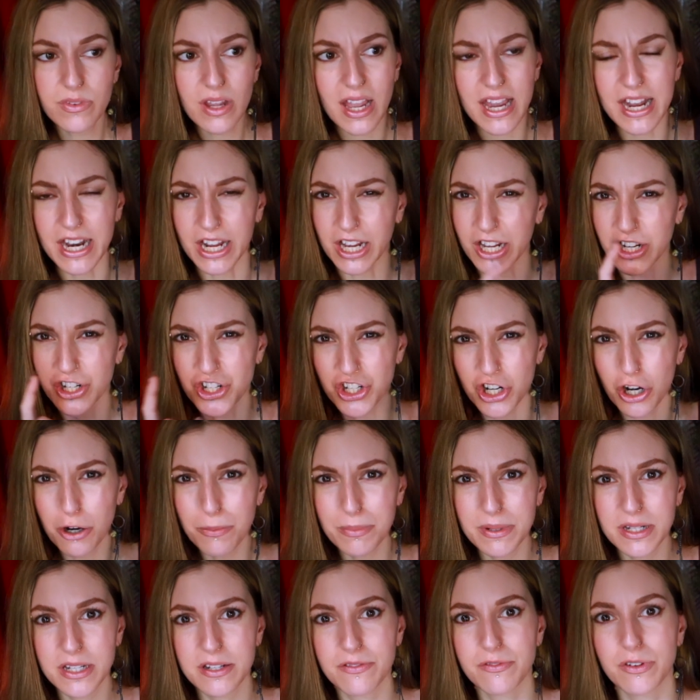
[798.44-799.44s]
and it can show
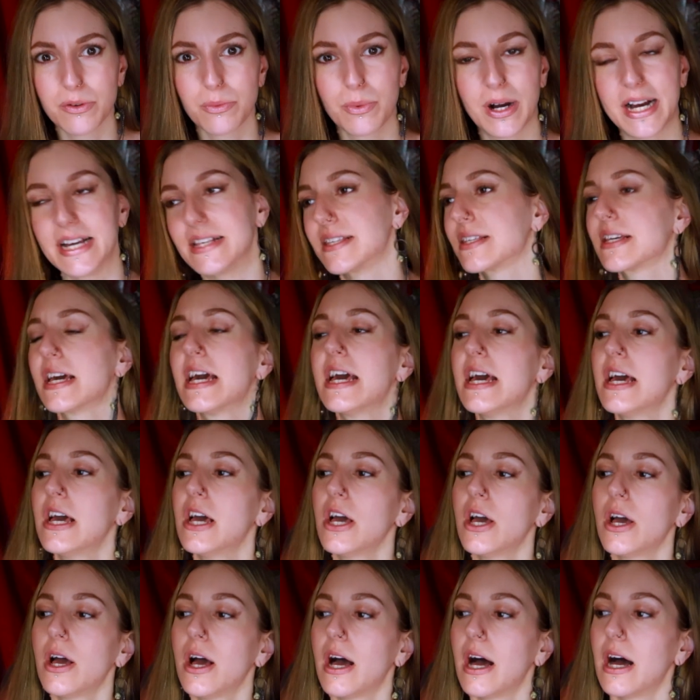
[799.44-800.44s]
up in different ways.
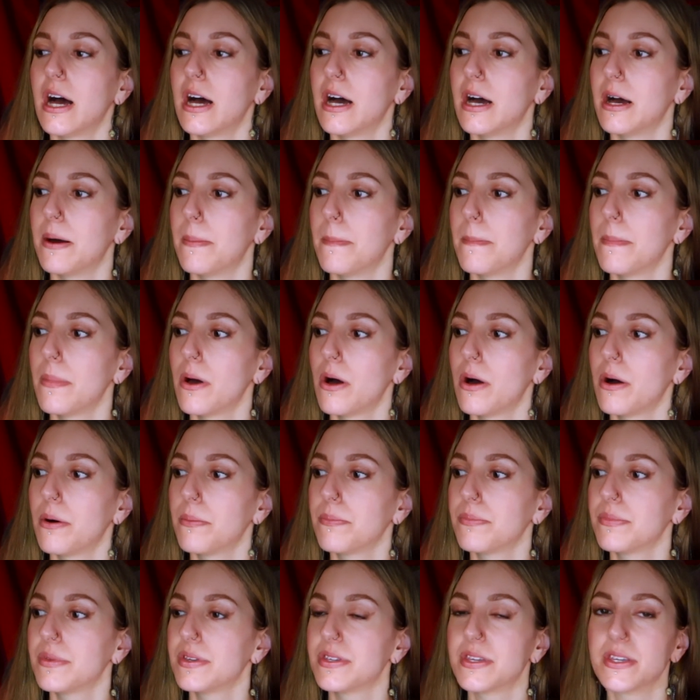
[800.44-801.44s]

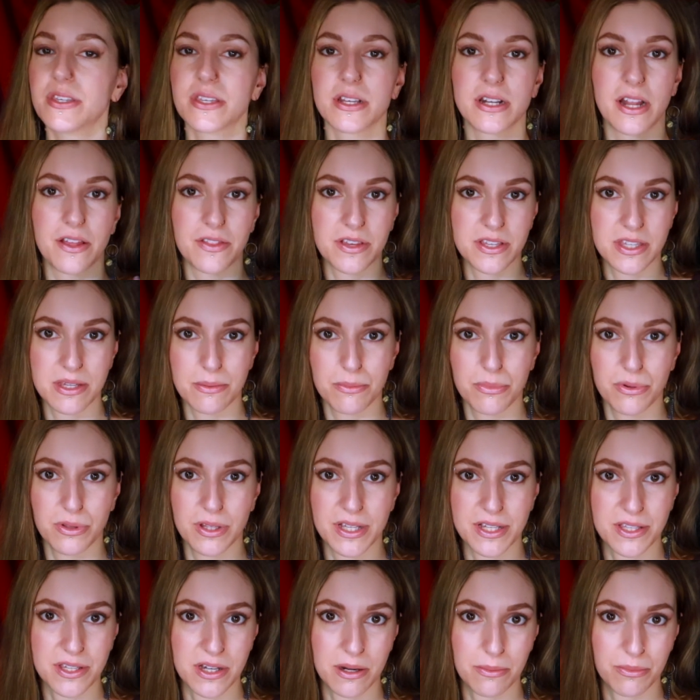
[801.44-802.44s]
This is another simple
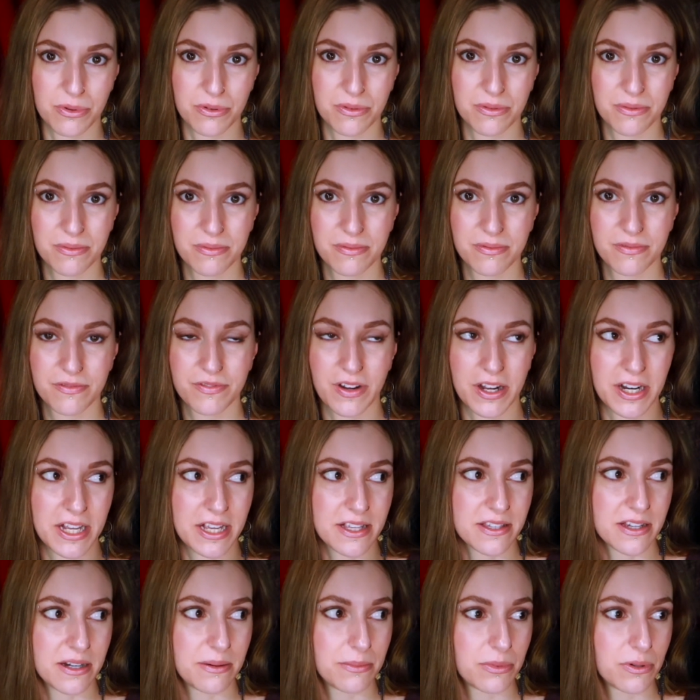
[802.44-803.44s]
example, fun
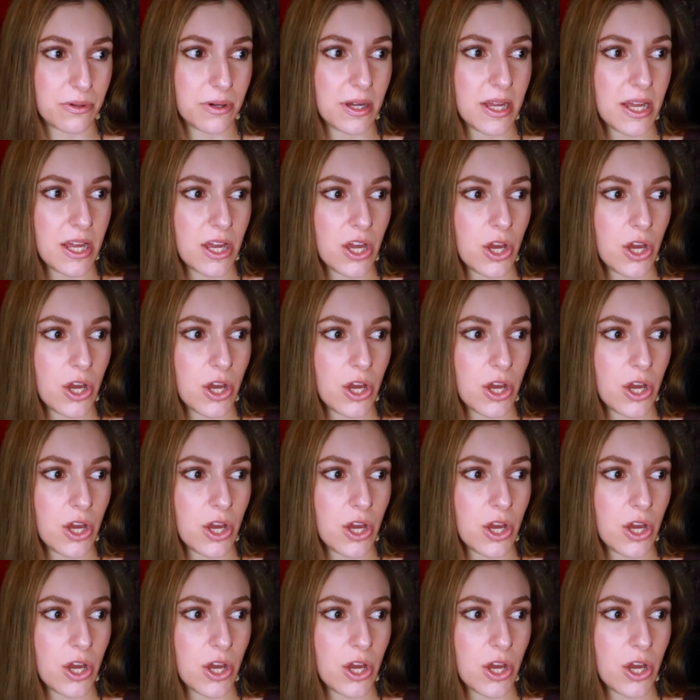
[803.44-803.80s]
example.